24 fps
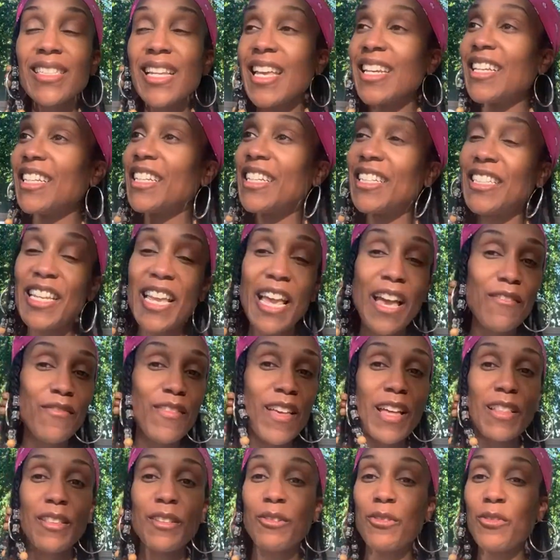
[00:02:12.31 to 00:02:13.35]
I didn't get to have
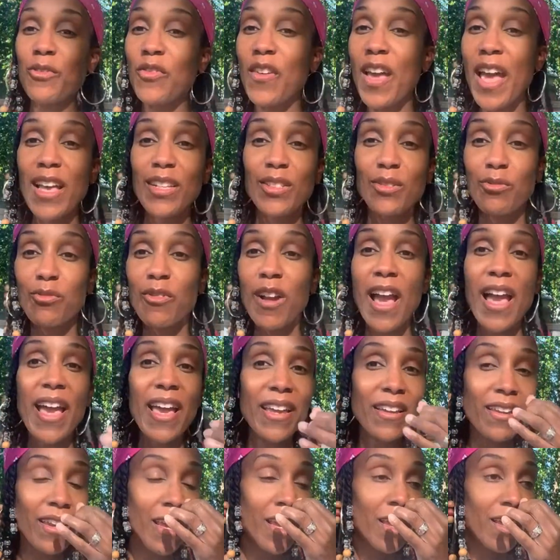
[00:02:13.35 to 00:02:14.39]
that little fast
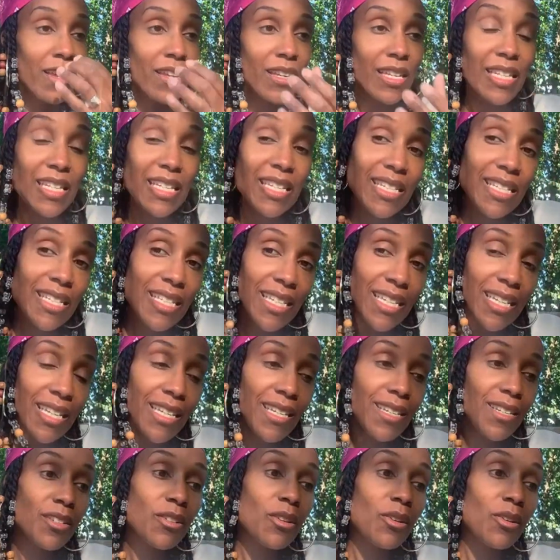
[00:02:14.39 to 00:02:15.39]
ride, easy,